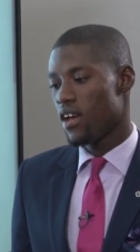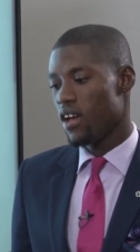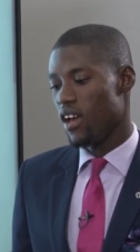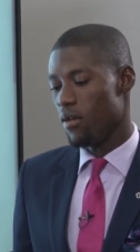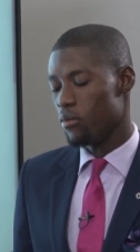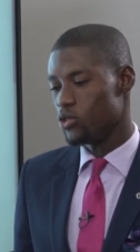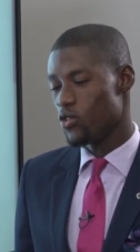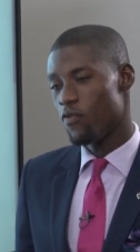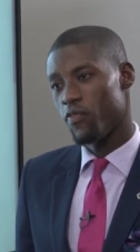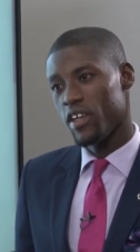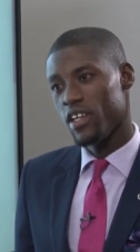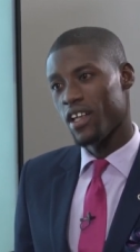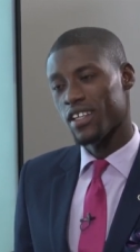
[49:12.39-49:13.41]
Do you
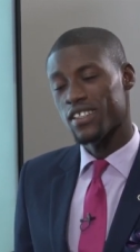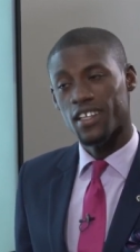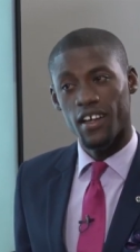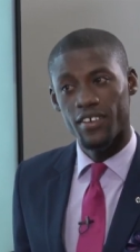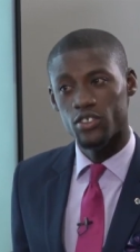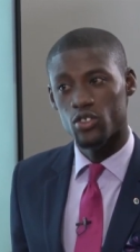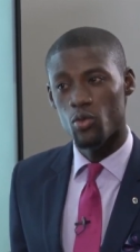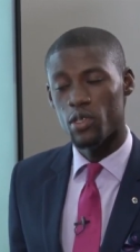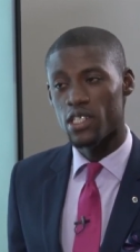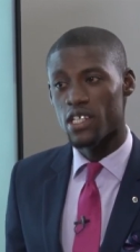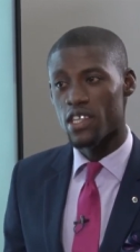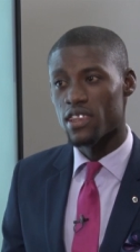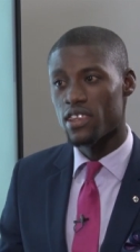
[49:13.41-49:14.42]
think as a country we
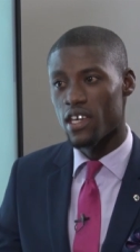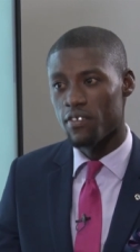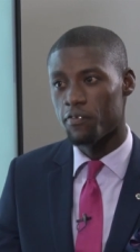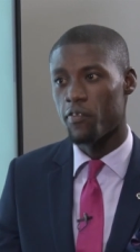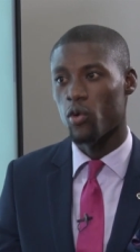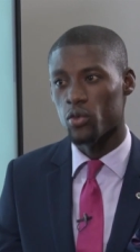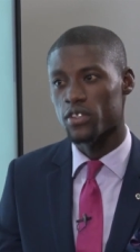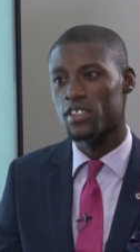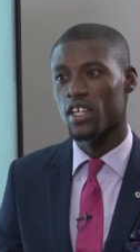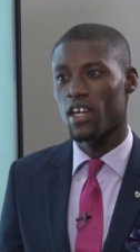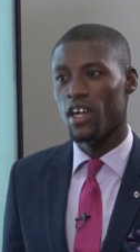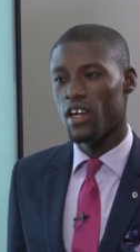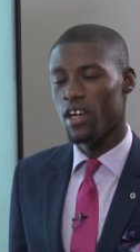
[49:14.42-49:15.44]
need a third force
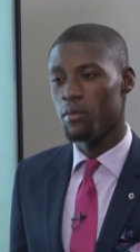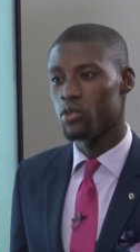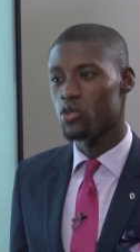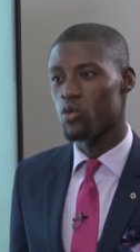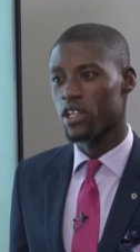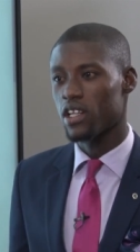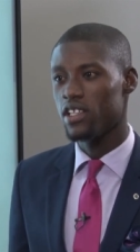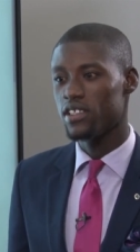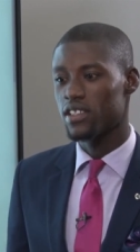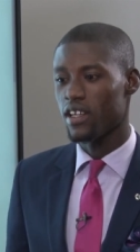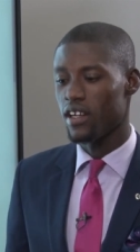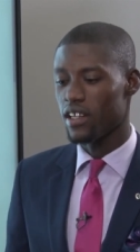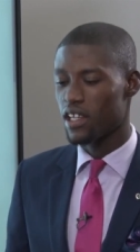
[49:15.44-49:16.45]
to at
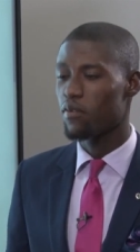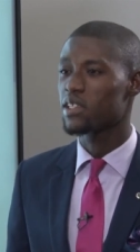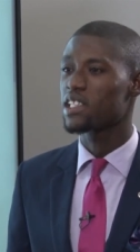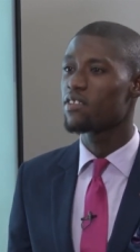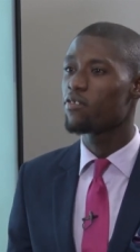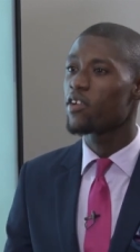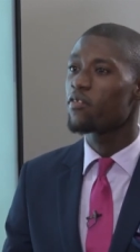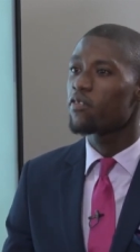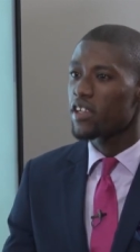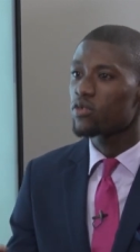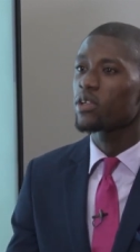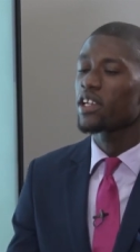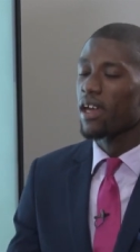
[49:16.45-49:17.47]
least give us a different
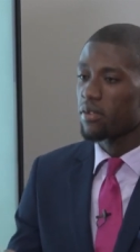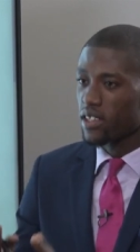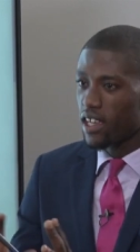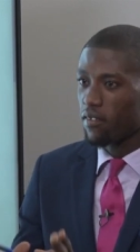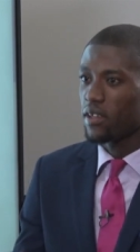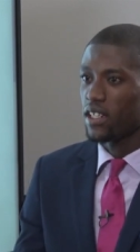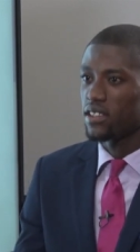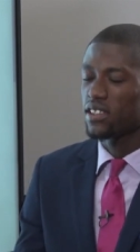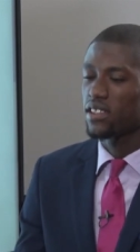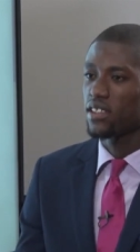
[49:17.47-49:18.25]
face when it comes to governance?